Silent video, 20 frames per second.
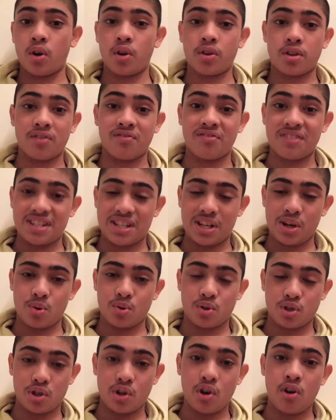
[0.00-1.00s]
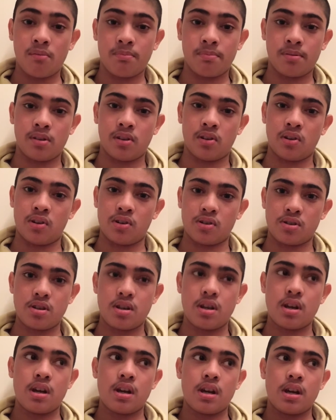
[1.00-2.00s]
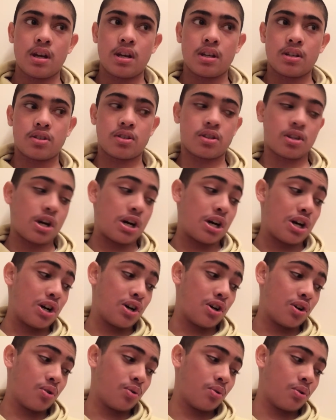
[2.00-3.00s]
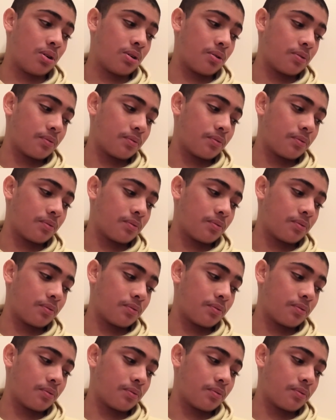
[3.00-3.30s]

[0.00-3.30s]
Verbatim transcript: other video to upload. So,